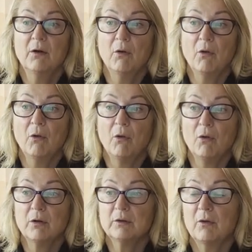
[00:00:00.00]

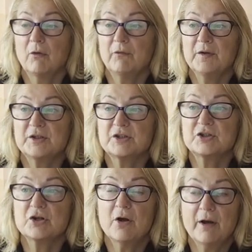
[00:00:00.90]
all of its
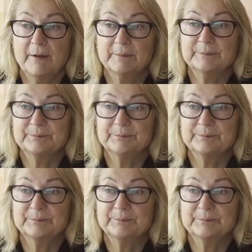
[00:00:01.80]
charm.